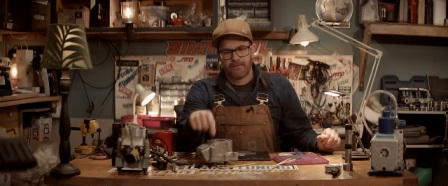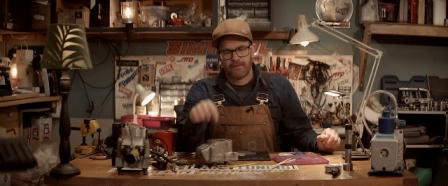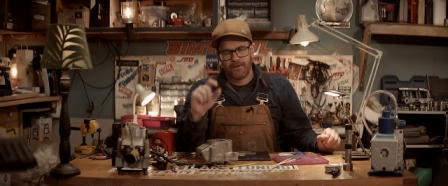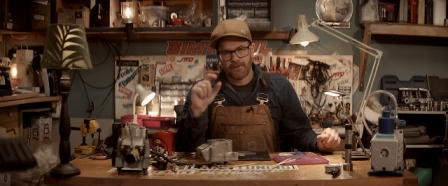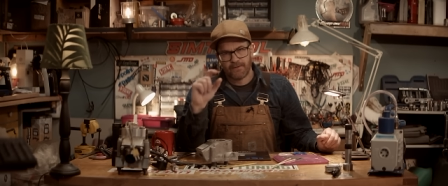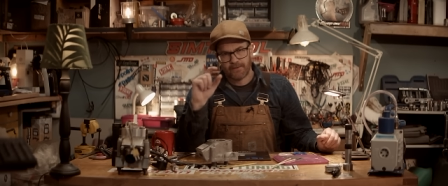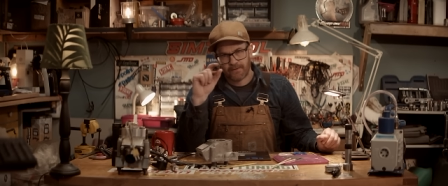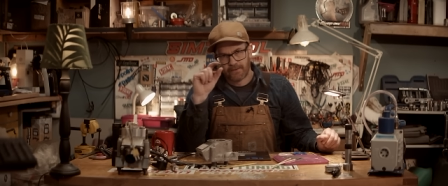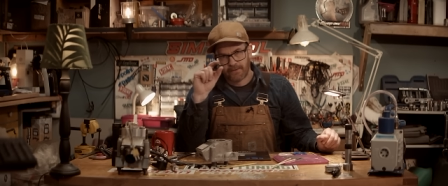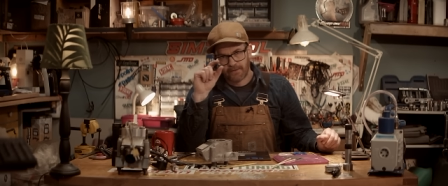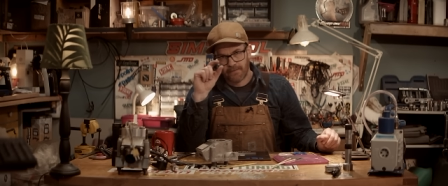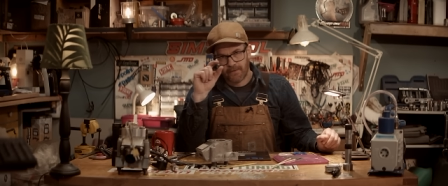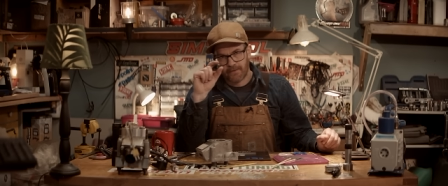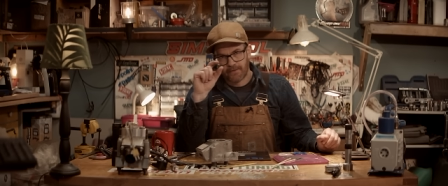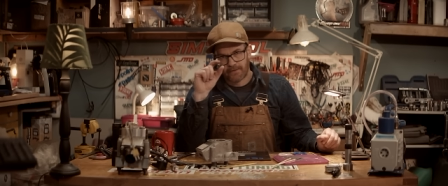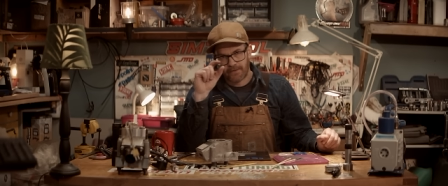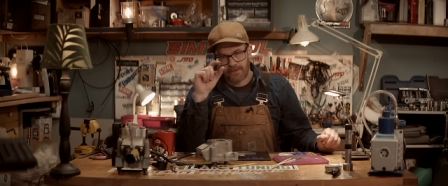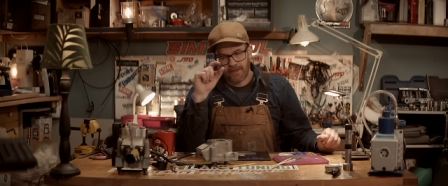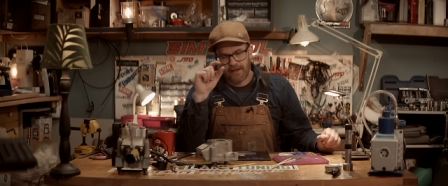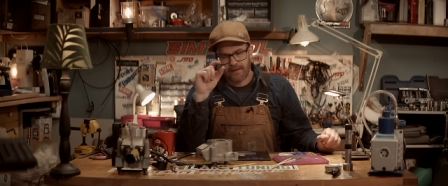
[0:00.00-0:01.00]
just a
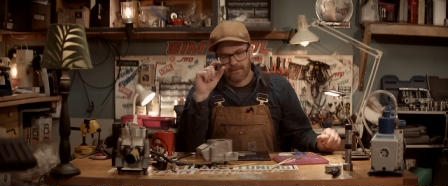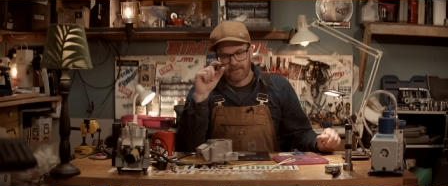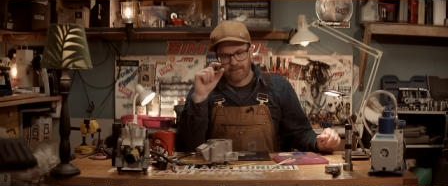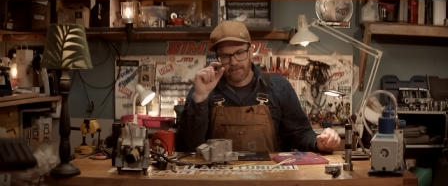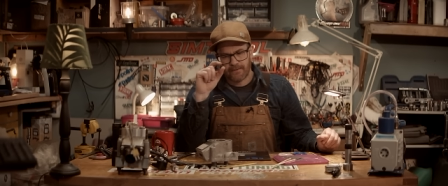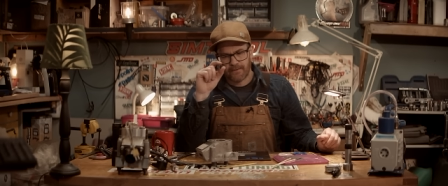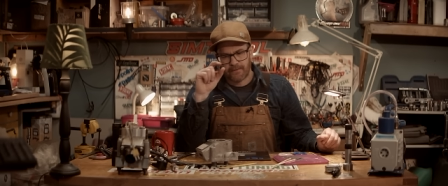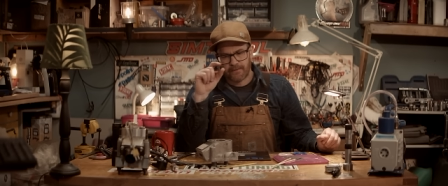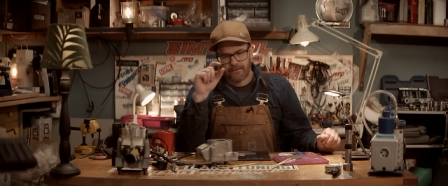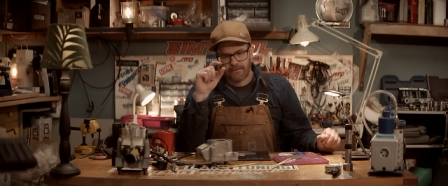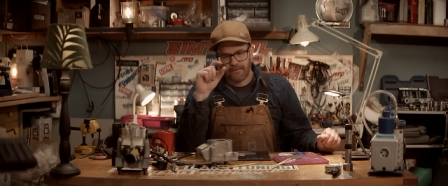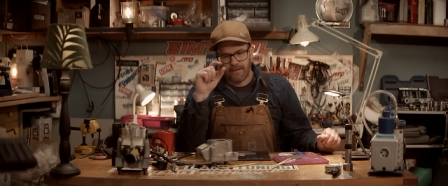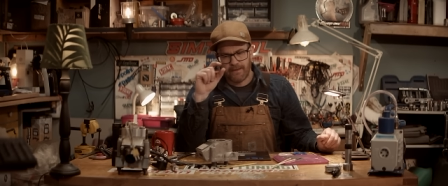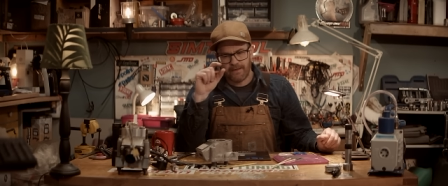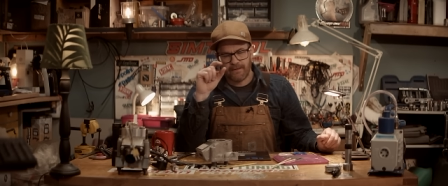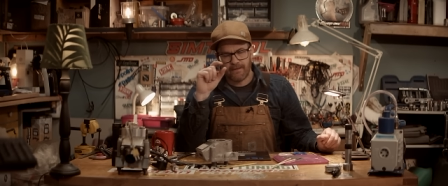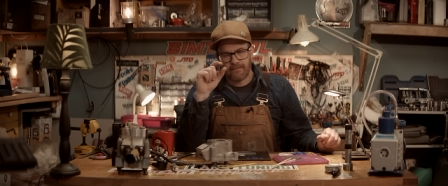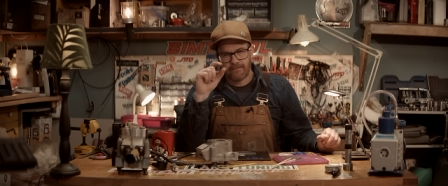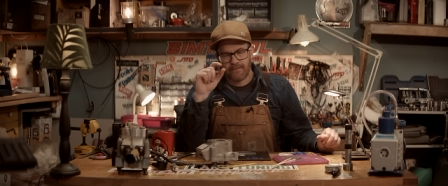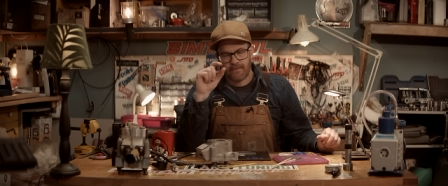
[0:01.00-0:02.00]
small chance of
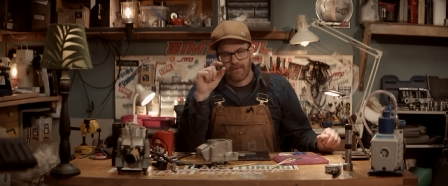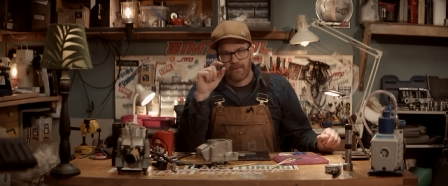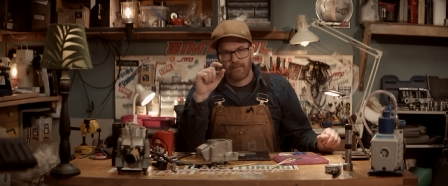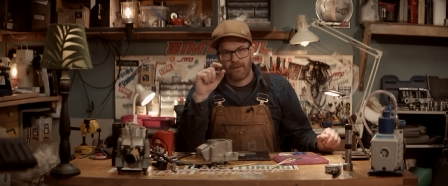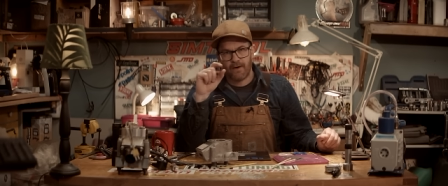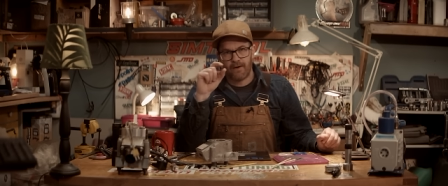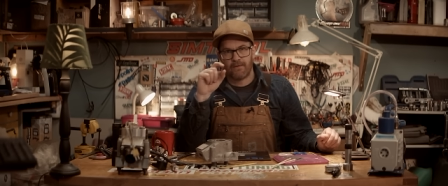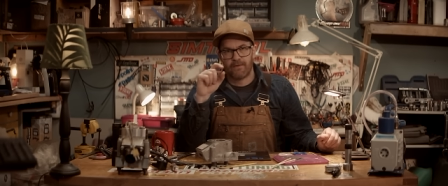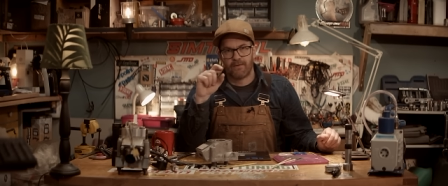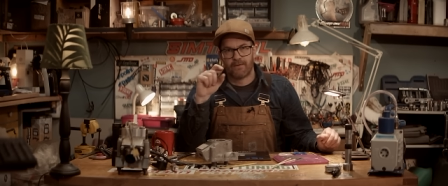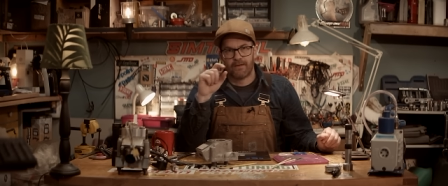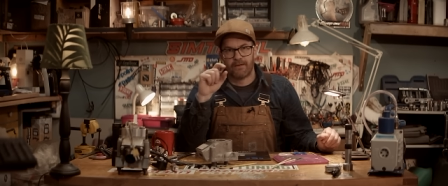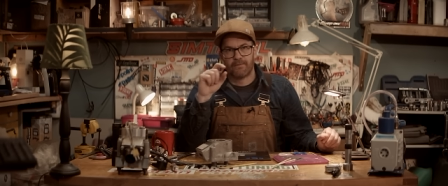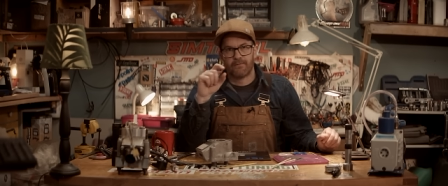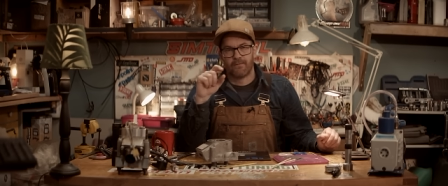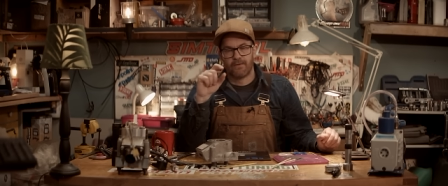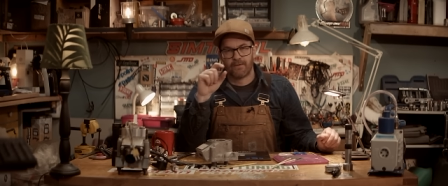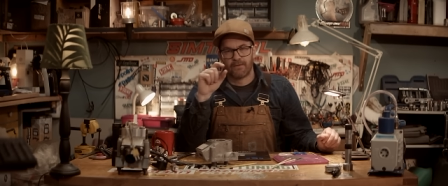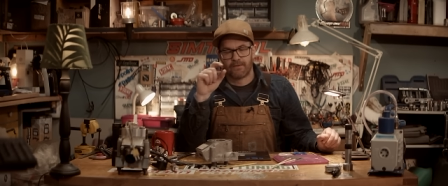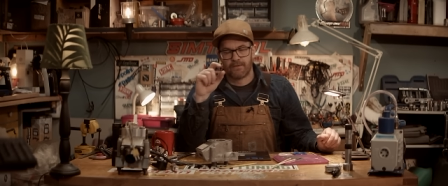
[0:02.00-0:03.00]
making more power
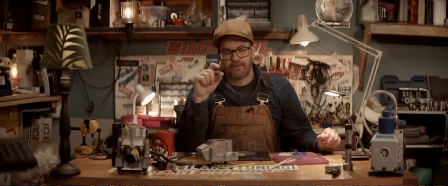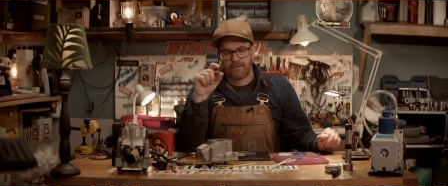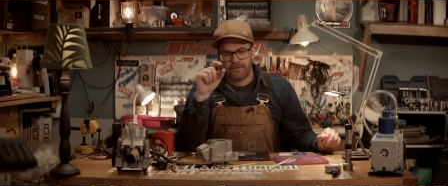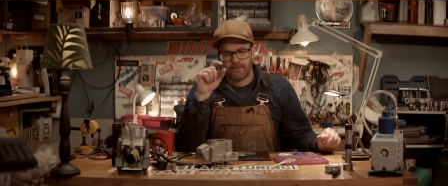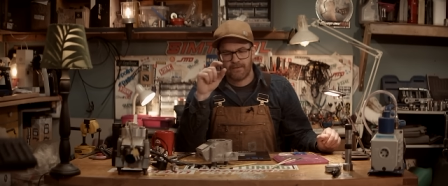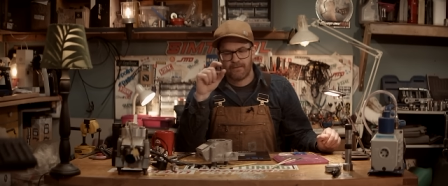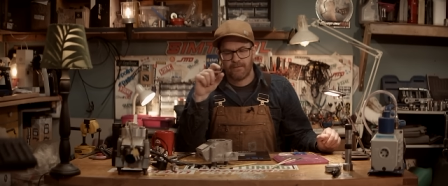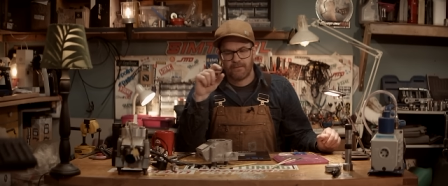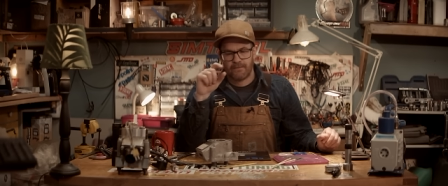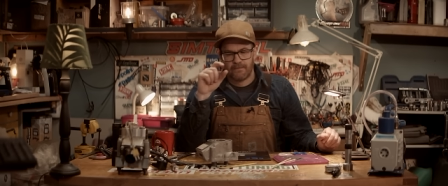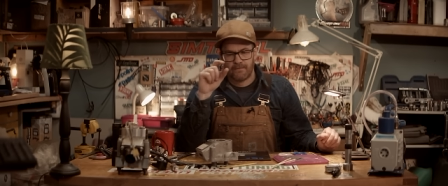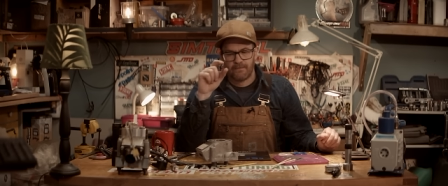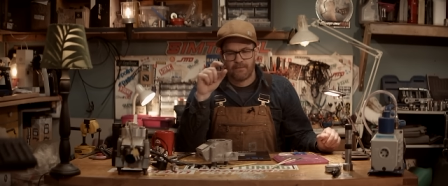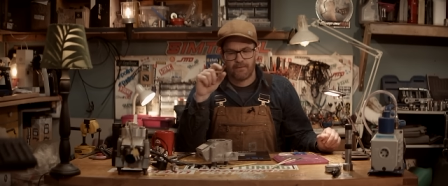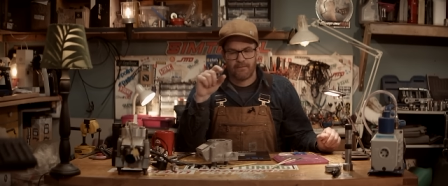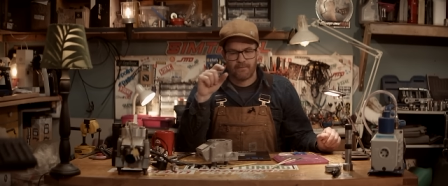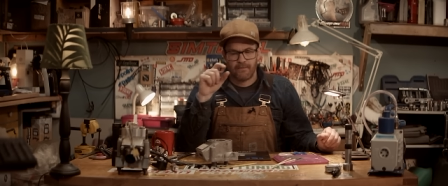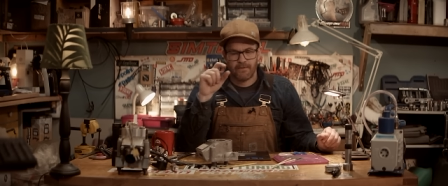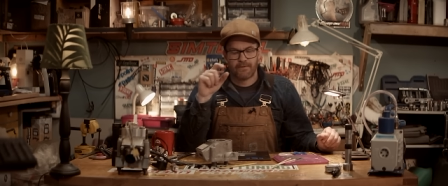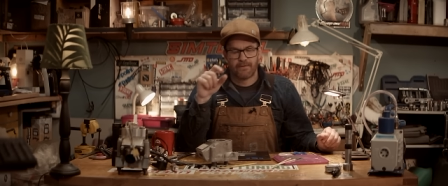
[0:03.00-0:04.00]
than what
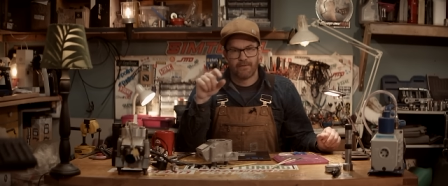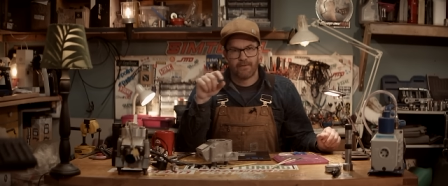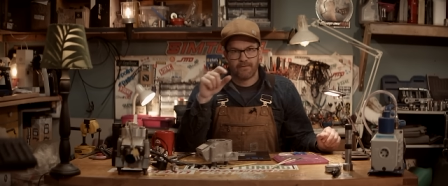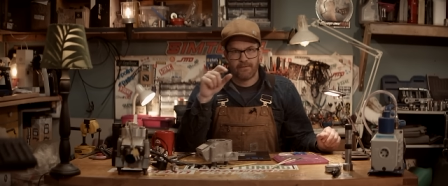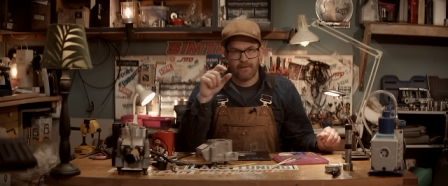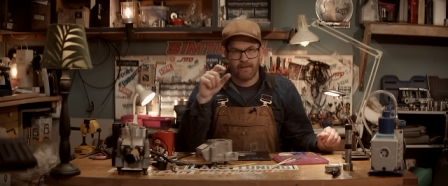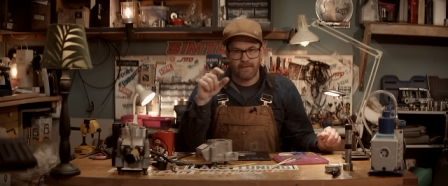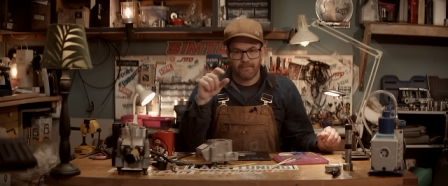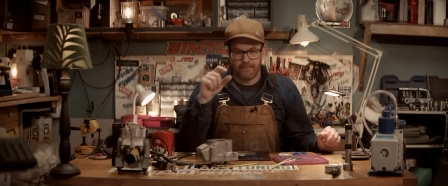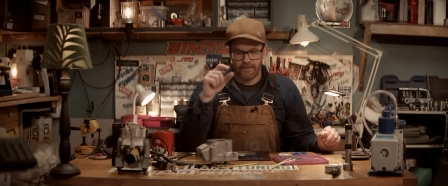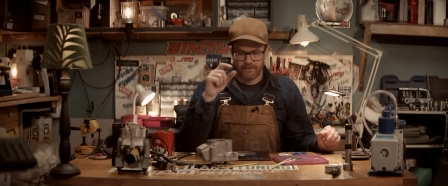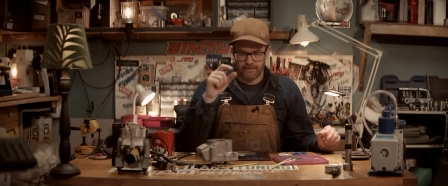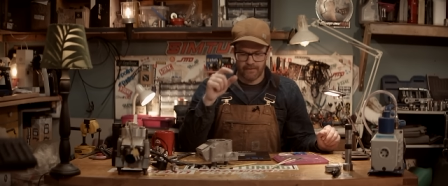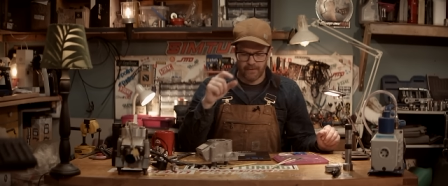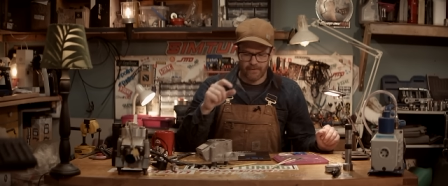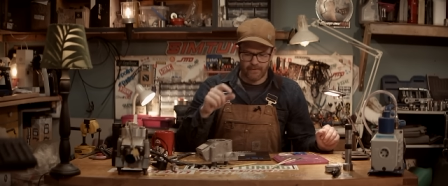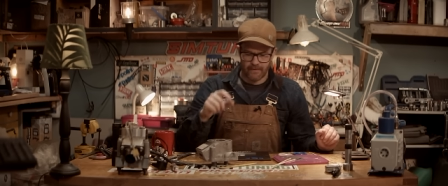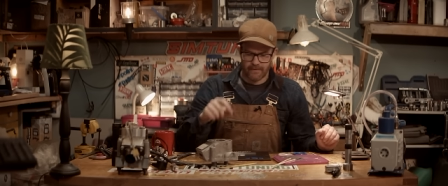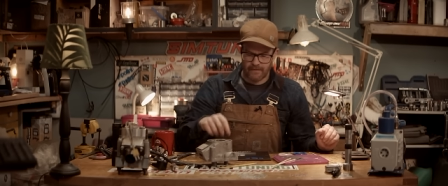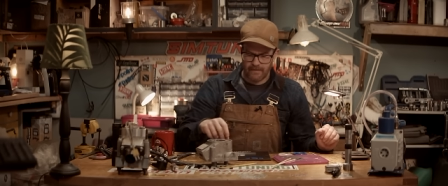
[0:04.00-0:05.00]
what's already been
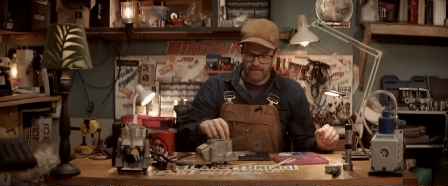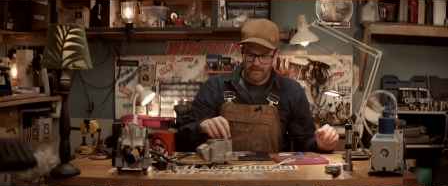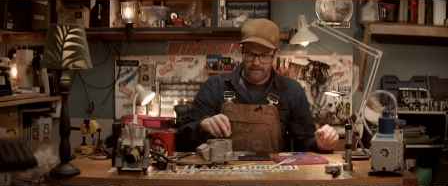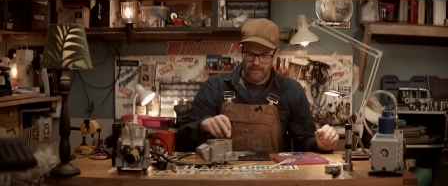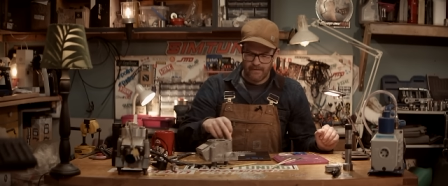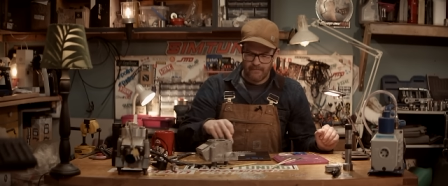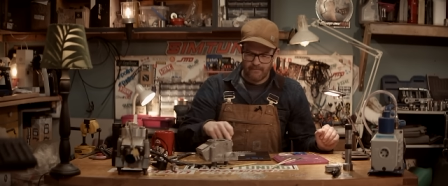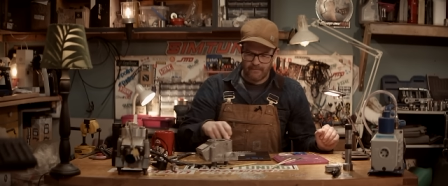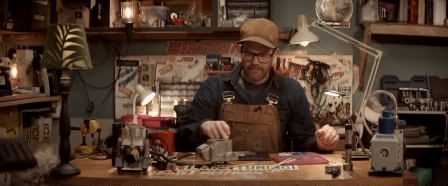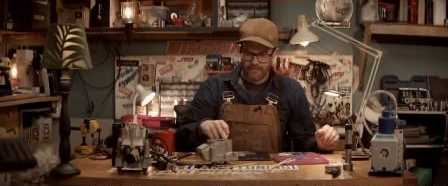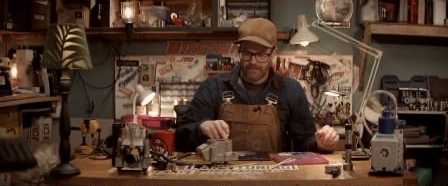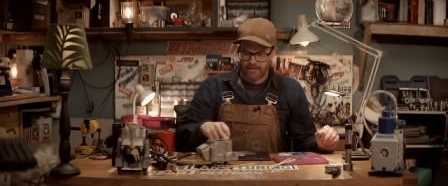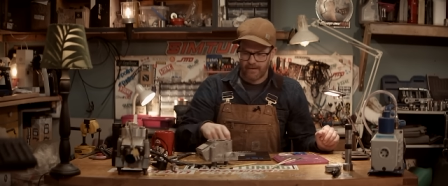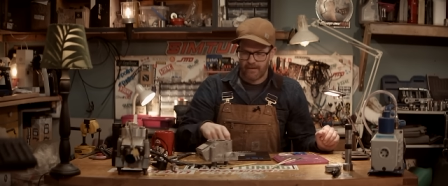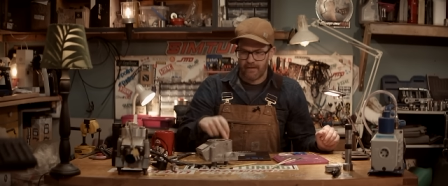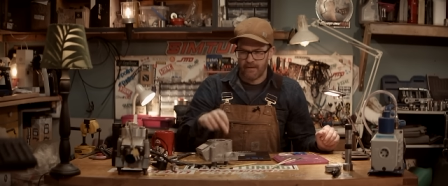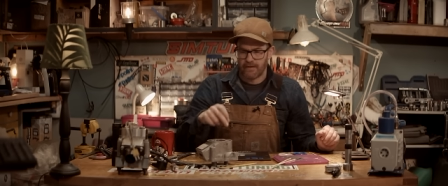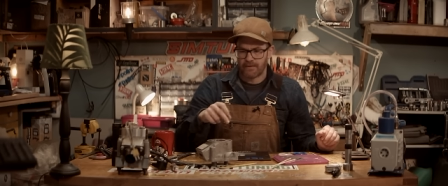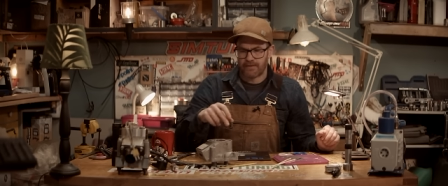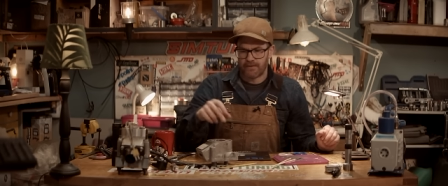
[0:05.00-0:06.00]
done
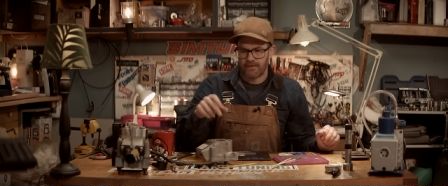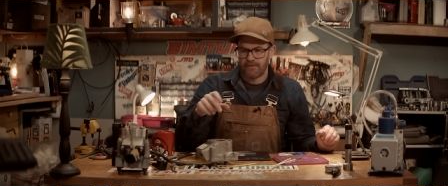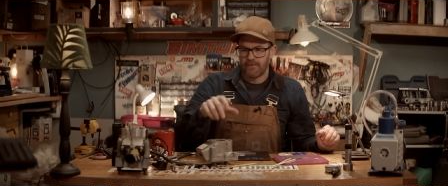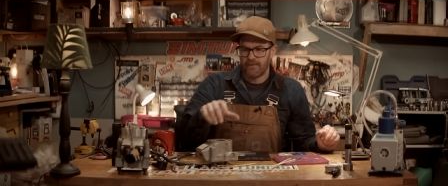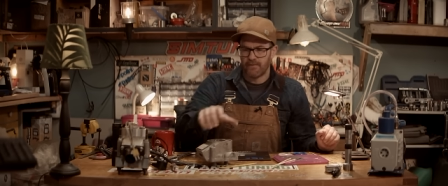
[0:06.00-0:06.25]
and I'll show